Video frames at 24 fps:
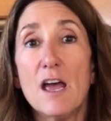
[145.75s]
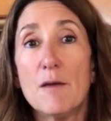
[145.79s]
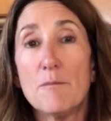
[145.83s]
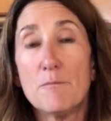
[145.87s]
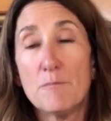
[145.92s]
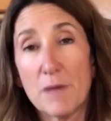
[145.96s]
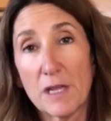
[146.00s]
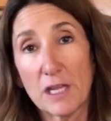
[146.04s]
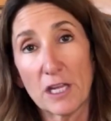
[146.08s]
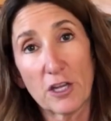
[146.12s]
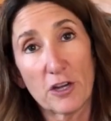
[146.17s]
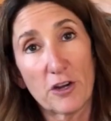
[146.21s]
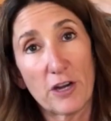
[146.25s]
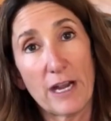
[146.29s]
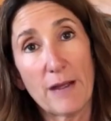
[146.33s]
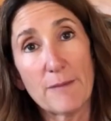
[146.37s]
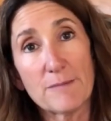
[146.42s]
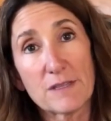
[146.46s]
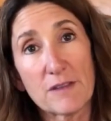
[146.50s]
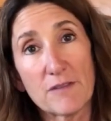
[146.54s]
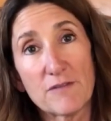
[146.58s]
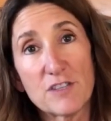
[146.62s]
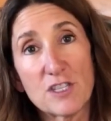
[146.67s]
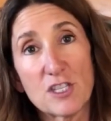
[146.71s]

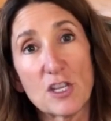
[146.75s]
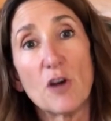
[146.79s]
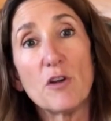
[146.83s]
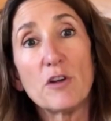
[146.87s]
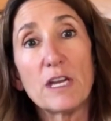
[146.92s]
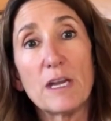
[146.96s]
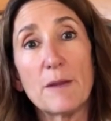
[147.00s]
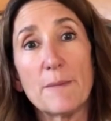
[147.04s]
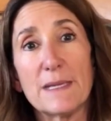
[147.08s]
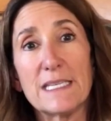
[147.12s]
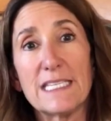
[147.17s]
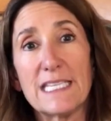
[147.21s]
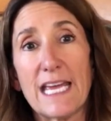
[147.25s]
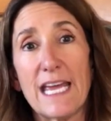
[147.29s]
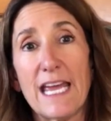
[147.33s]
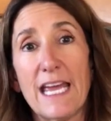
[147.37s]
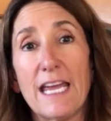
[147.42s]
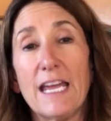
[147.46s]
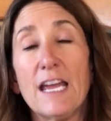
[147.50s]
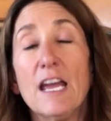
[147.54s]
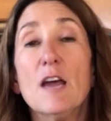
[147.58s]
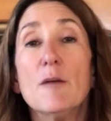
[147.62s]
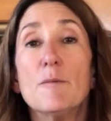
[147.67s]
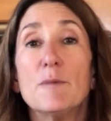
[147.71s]
milligrams of sodium a day,